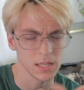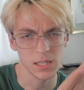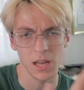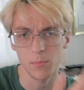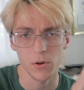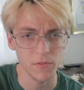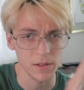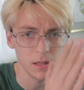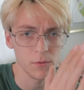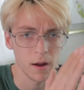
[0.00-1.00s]
It's not
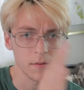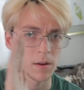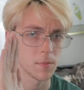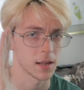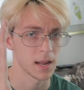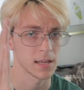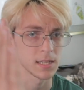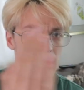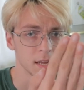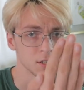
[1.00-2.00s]
perfectly rounded, but it has
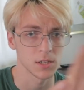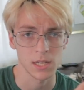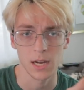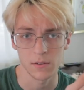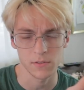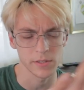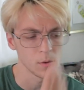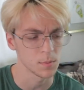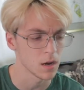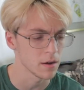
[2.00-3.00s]
the edges kind of
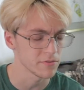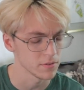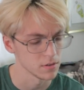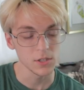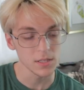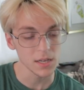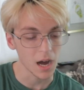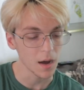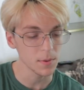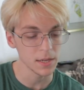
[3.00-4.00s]
sloped off. Just the
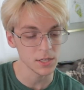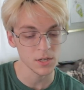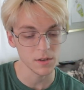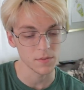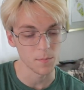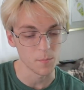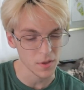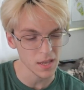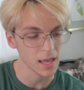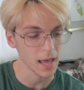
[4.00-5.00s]
combination of the
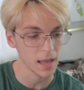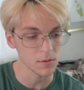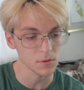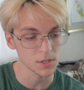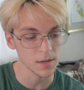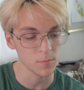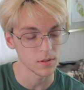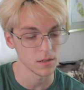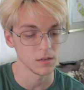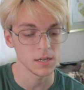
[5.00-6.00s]
big handle shape
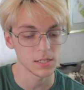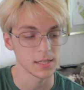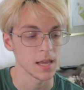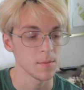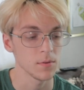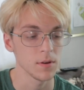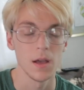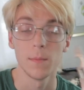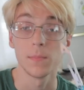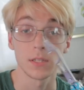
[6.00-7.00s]
with a nice taper,
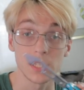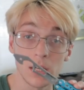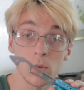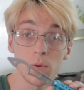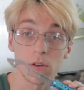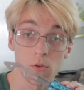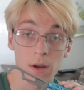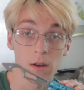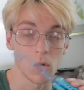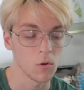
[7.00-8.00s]
but still with
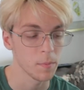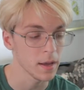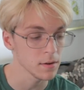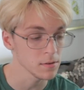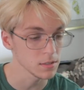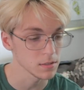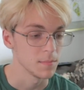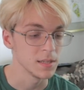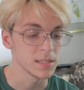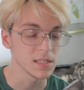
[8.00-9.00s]
great hole patterns,
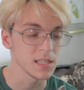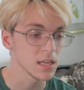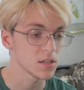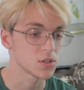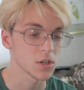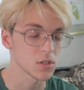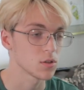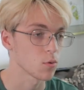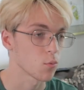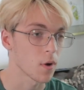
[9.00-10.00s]
means this thing is just
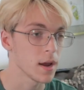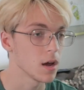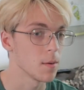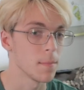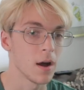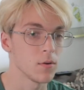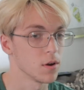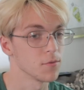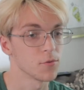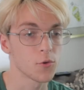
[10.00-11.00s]
the right amount
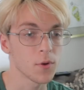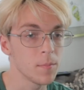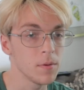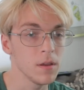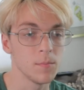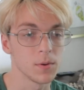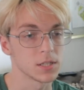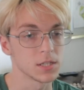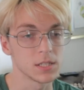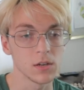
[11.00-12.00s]
of grippy,
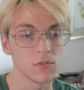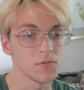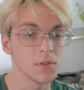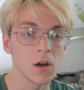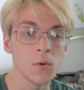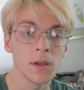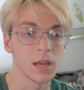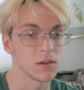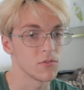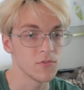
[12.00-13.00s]
but still
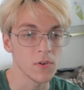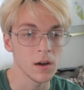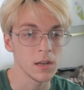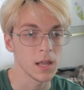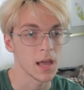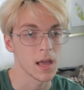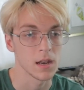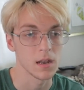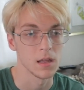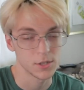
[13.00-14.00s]
flowy and fun,
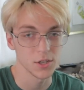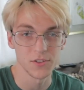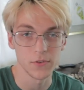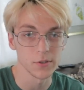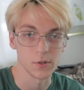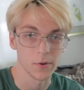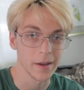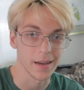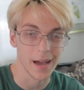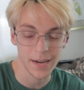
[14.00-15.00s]
and it just feels great.